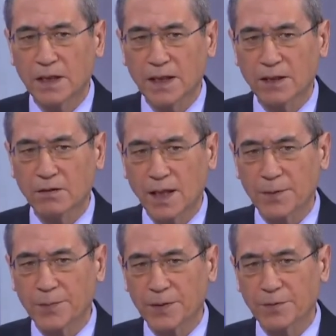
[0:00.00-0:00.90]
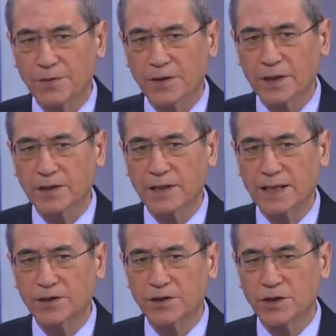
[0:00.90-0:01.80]
And a lot of people think that
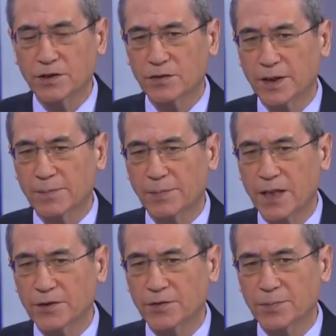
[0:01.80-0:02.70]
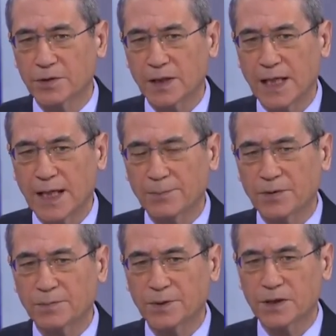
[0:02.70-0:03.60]
that's just impossible to
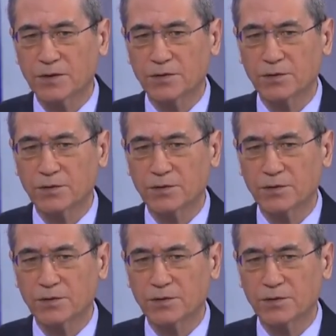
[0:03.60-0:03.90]
happen because